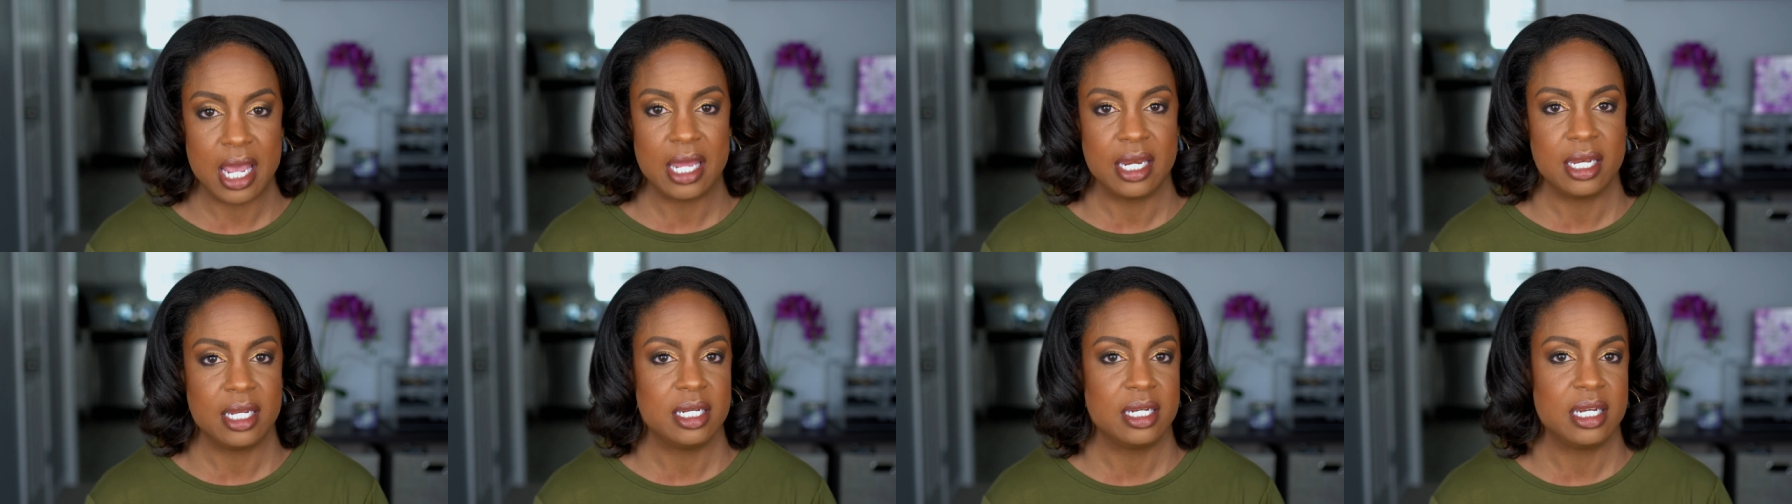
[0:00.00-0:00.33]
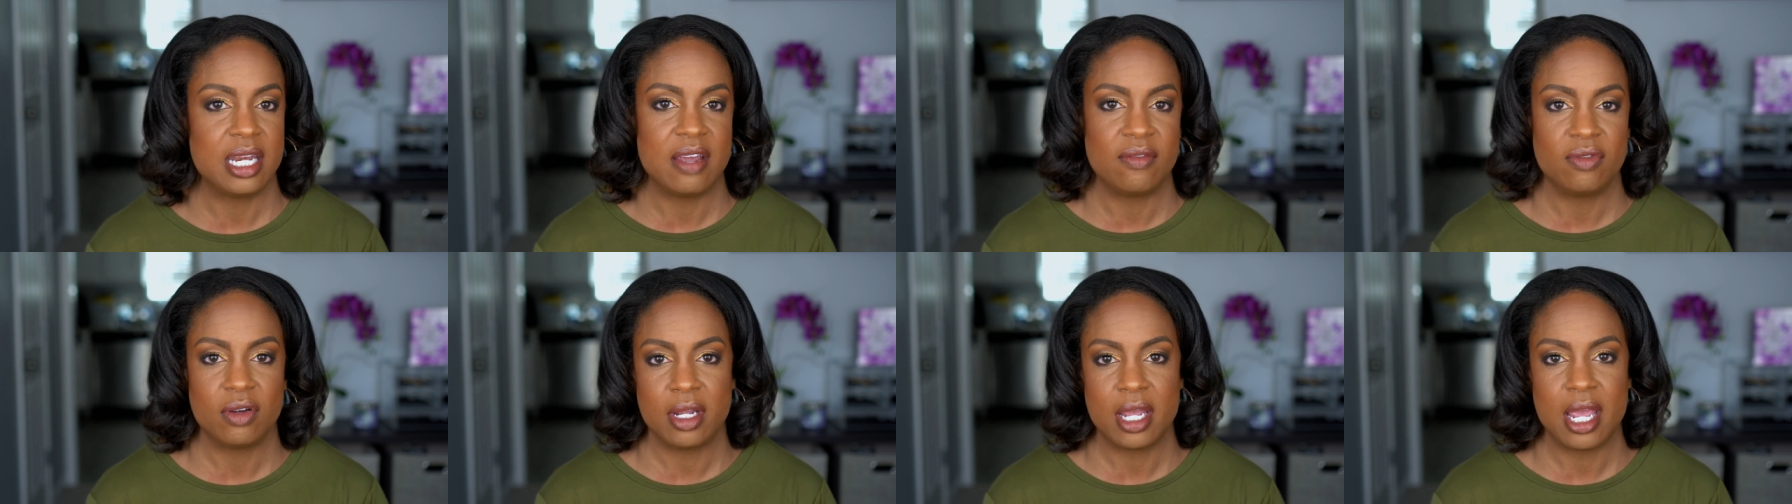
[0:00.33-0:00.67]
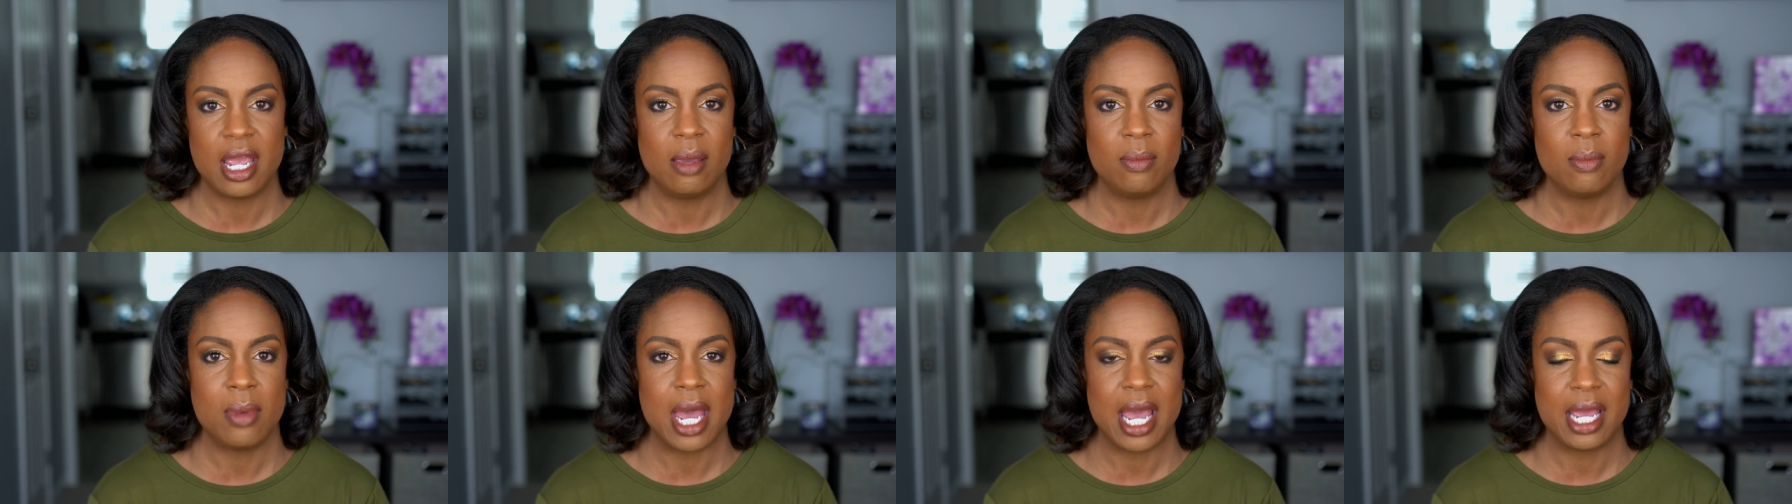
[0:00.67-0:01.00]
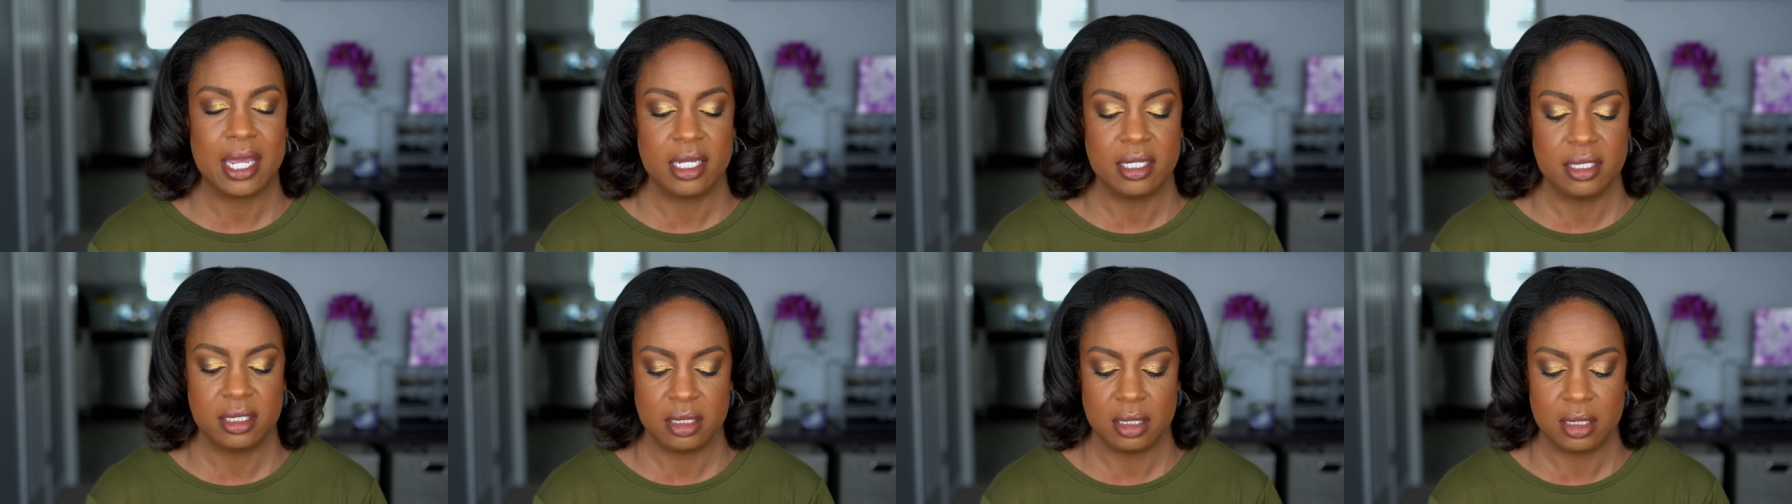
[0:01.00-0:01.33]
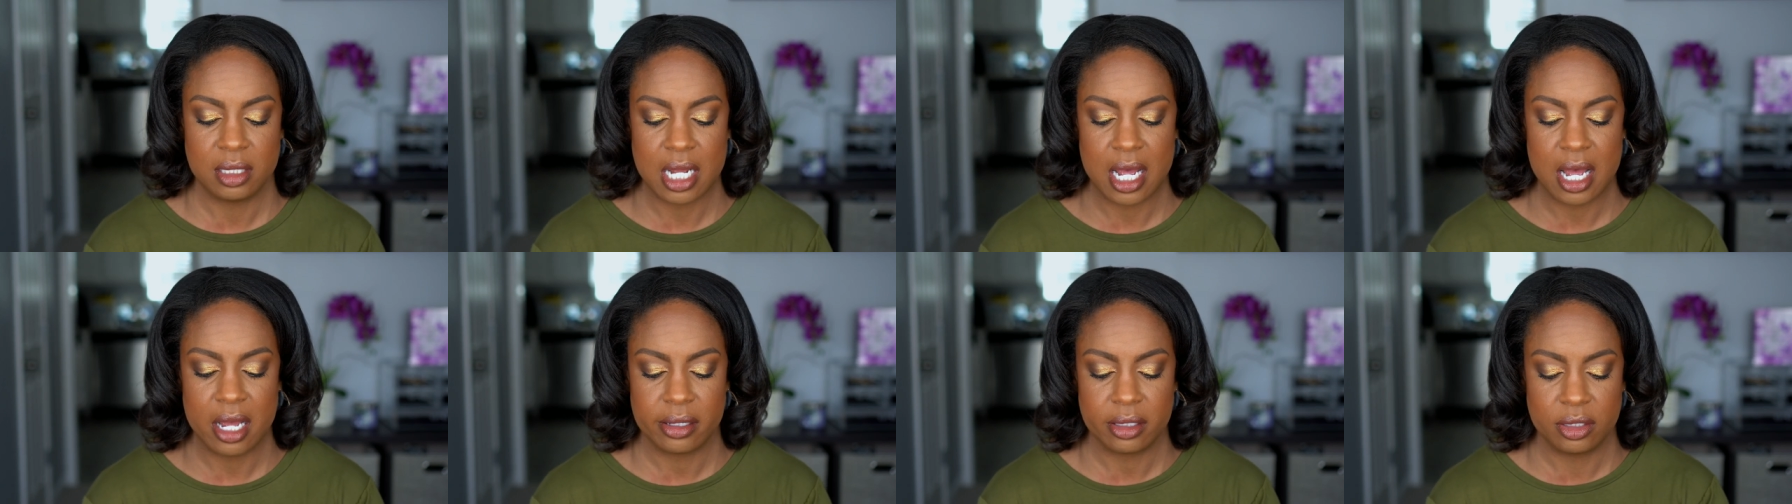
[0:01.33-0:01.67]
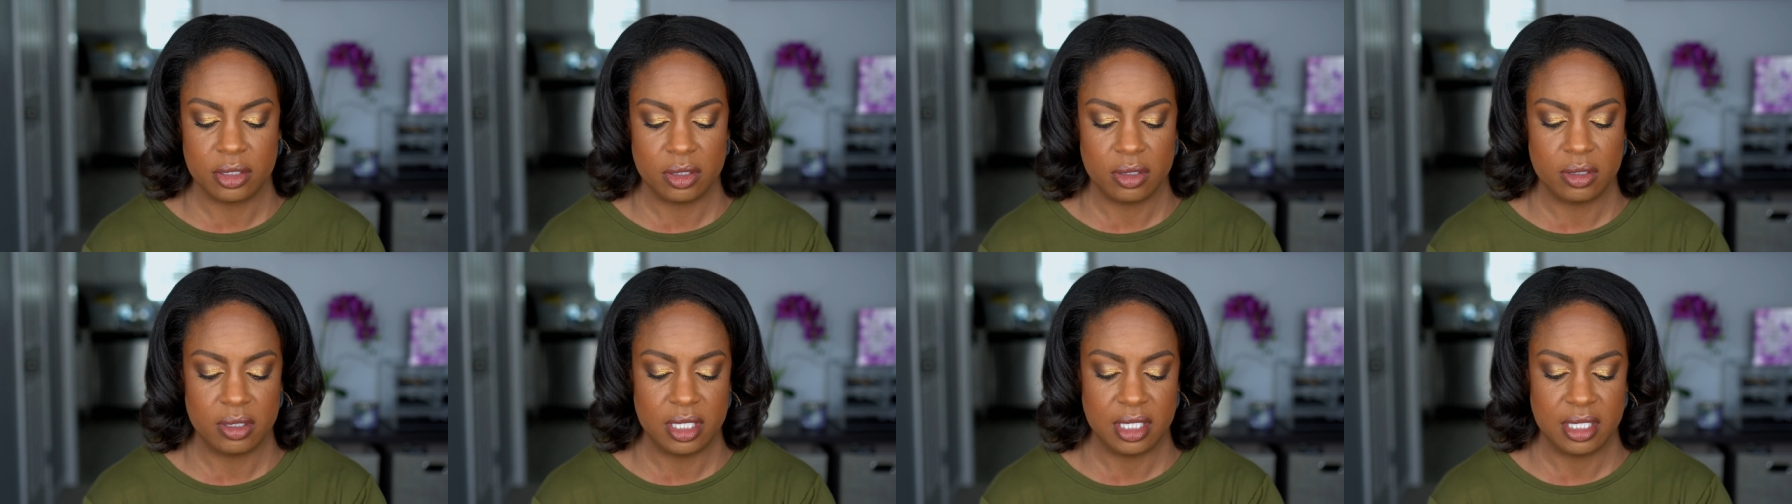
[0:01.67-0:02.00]
and it never came back in stock
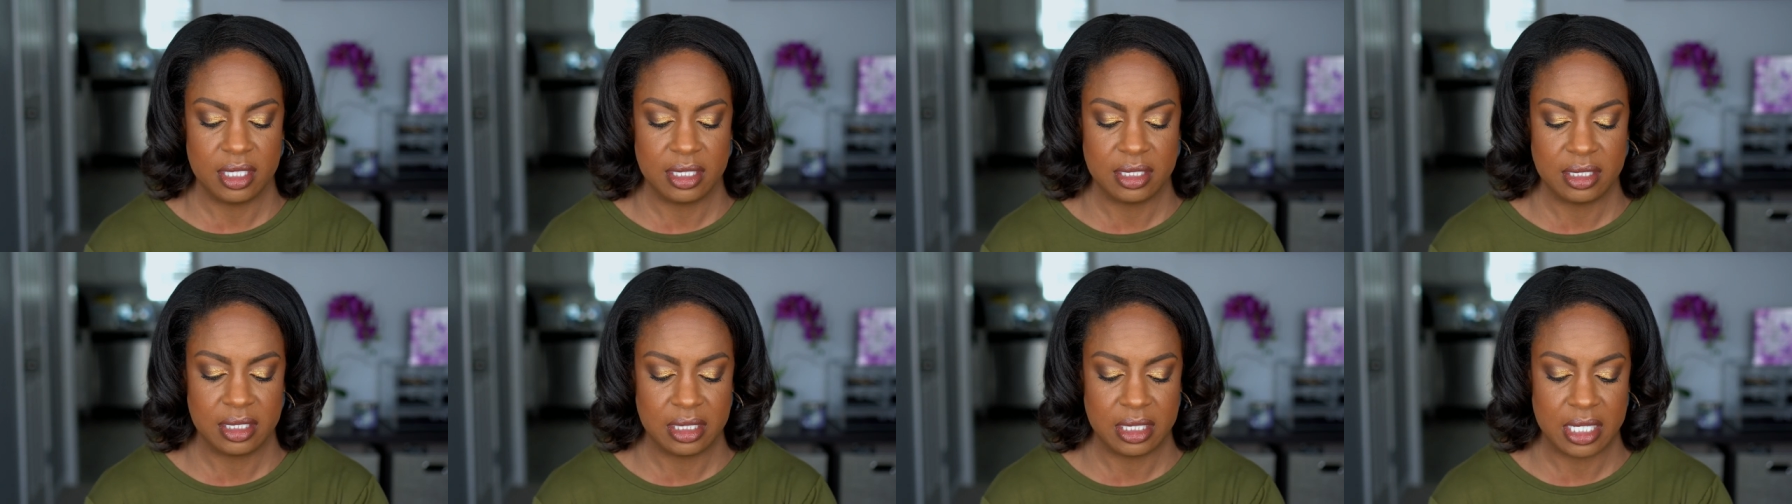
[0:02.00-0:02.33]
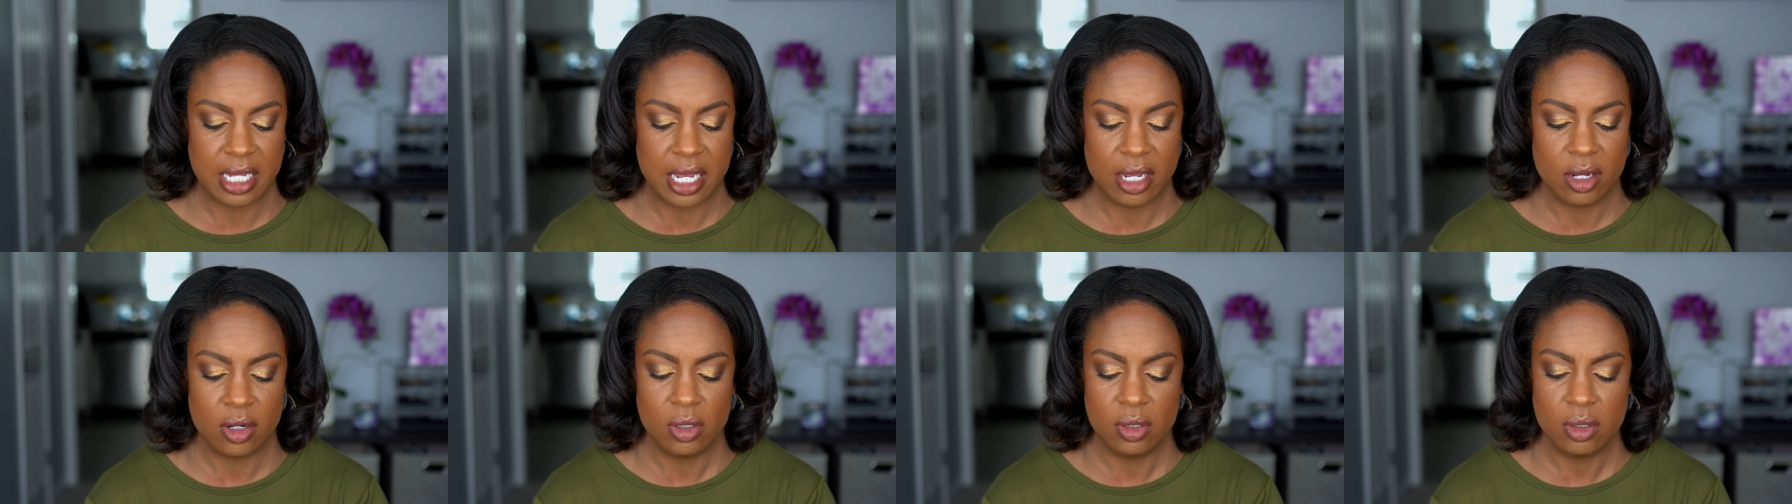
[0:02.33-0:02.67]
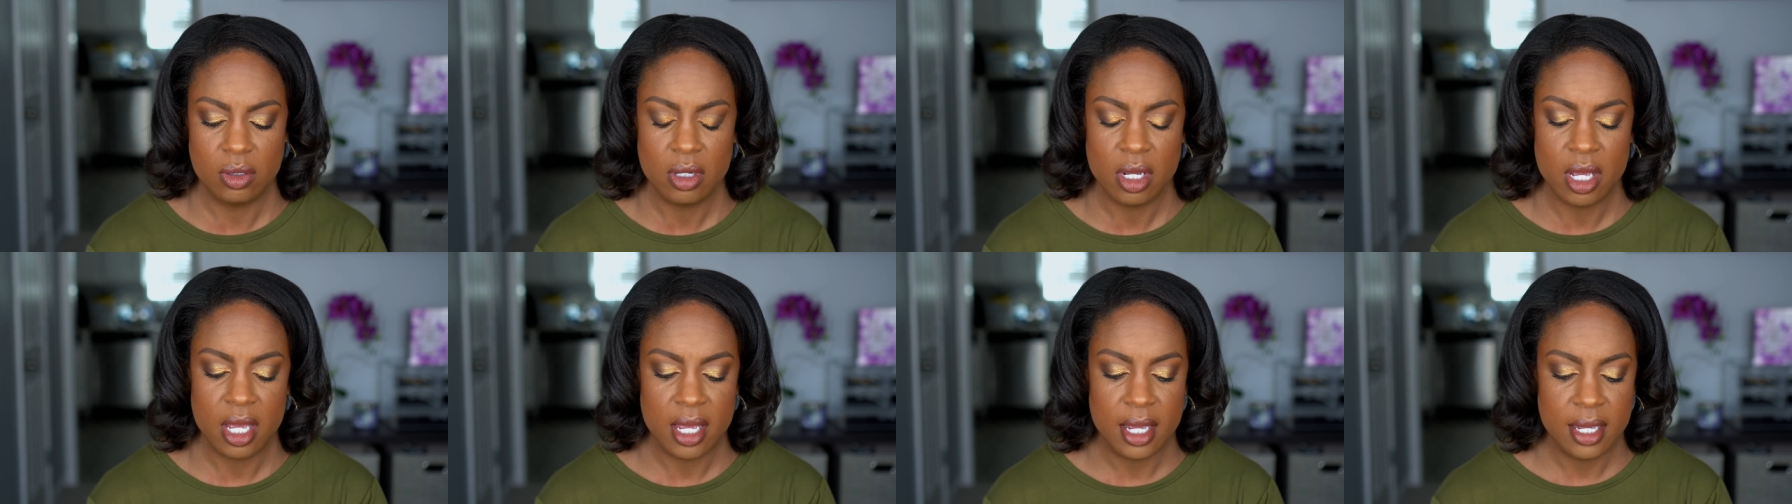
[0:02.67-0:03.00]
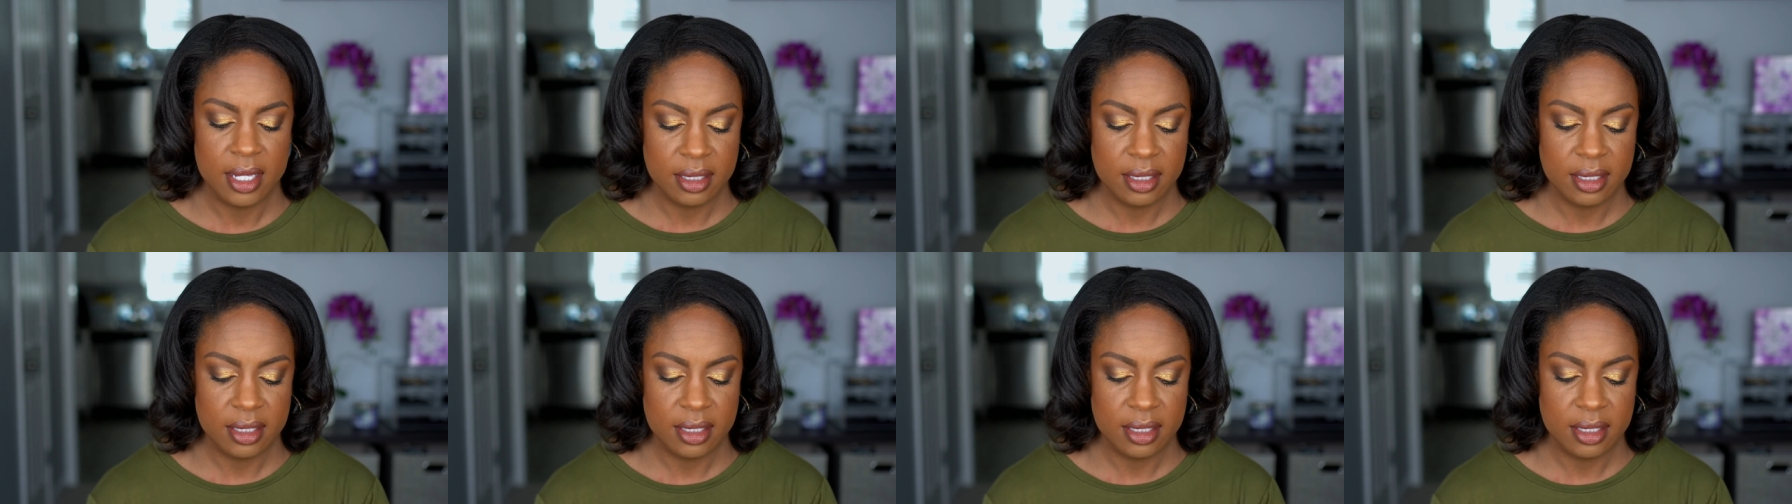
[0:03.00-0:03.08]
during the sale.